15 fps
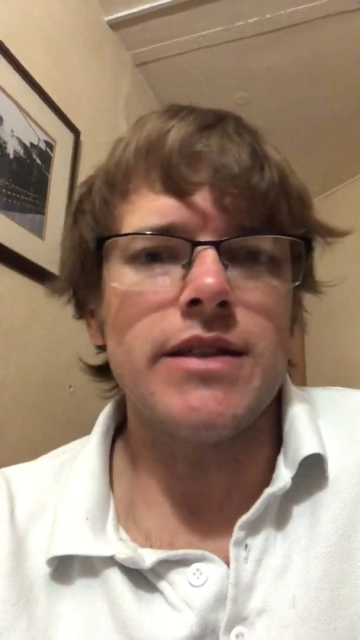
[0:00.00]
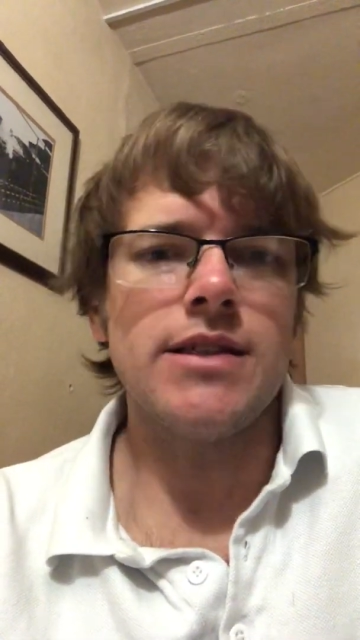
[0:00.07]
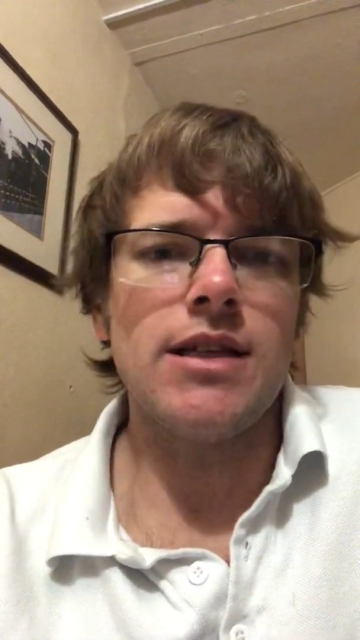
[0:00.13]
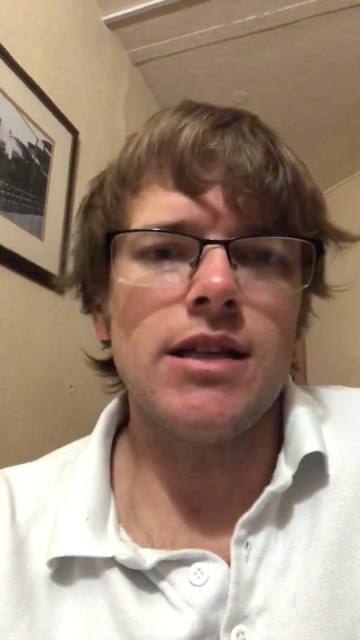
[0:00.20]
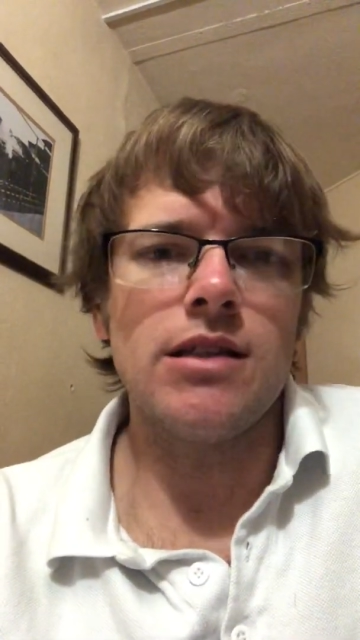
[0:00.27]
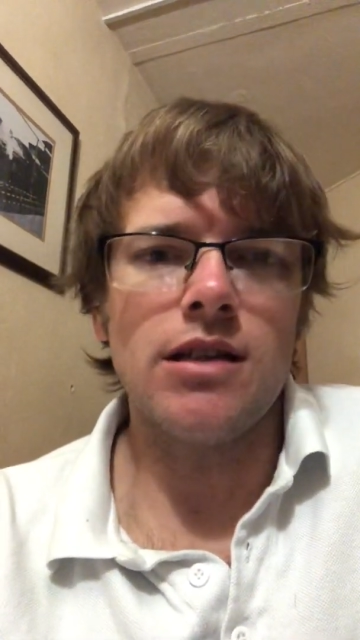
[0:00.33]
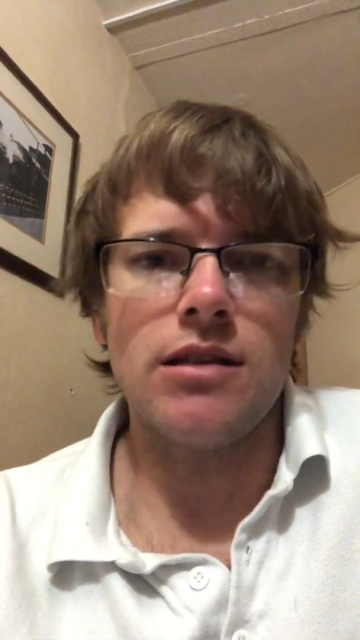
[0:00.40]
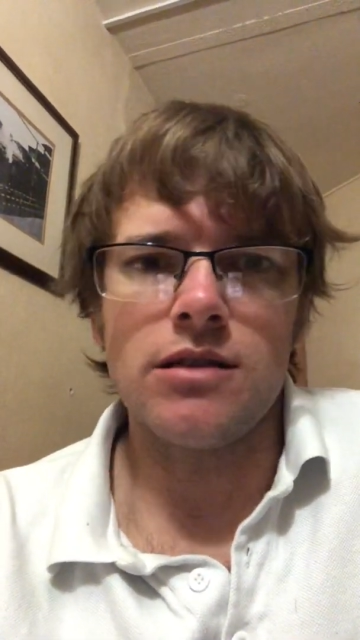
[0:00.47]

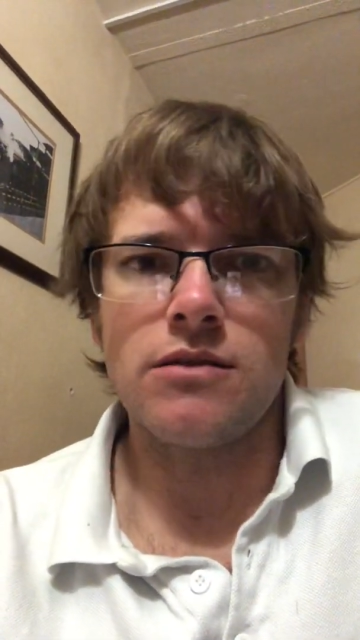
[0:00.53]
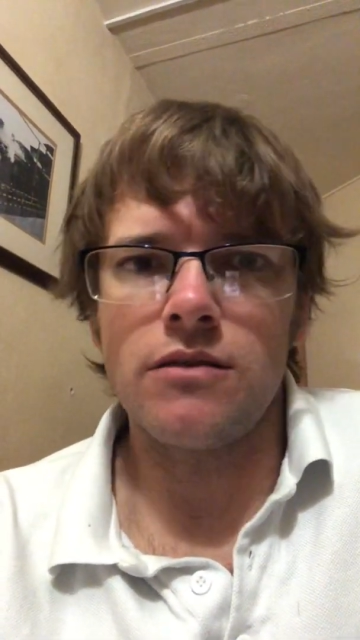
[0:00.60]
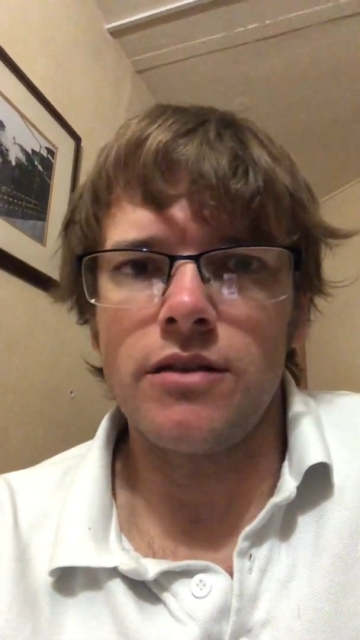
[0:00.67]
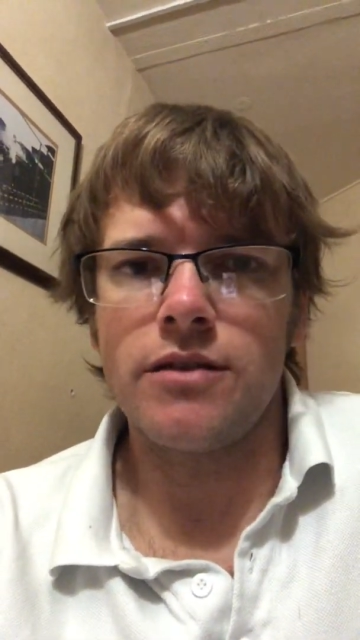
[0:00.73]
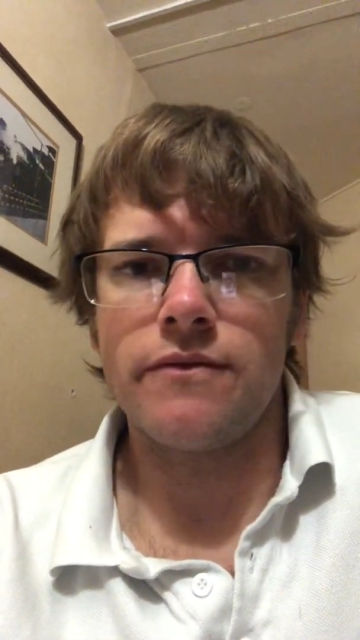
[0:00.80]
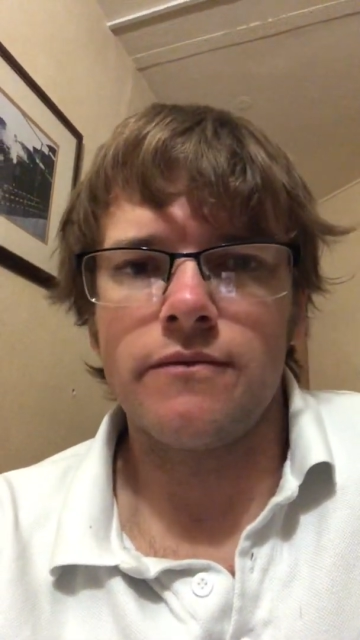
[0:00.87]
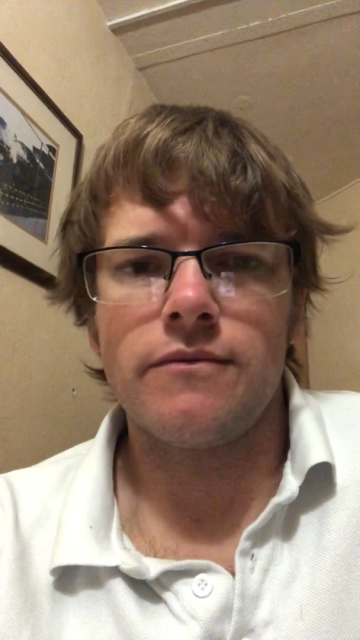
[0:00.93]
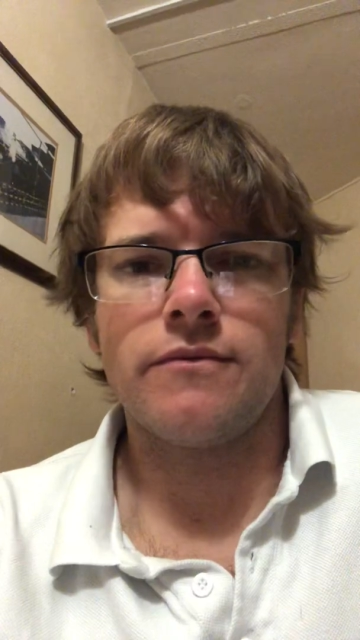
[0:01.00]
seated until the